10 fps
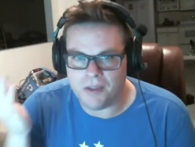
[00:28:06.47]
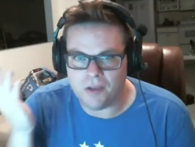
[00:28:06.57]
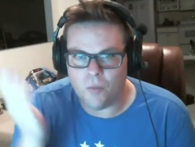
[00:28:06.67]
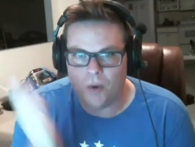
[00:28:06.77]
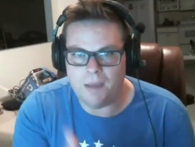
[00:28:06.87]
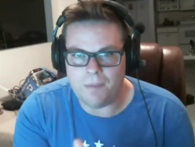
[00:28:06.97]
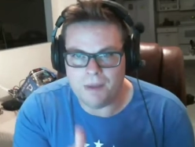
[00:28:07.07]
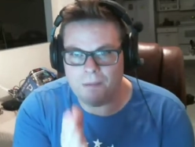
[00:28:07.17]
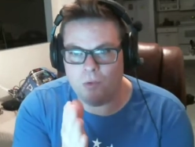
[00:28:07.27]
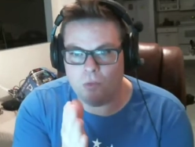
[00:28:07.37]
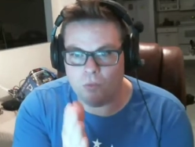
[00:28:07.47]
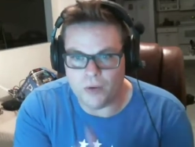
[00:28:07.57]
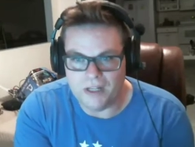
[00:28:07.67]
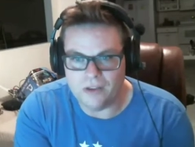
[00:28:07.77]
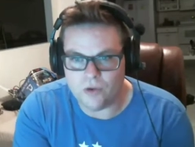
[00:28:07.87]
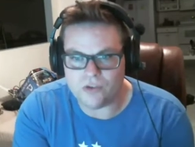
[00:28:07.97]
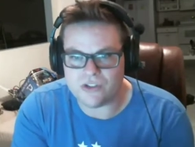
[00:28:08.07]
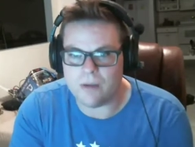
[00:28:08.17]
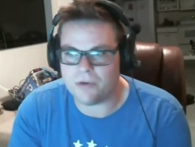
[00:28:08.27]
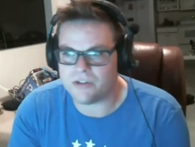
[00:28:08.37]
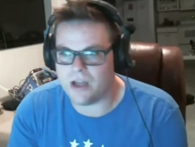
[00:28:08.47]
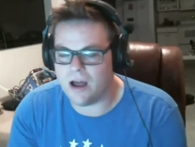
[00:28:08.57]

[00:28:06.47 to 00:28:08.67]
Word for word: but then the way people read those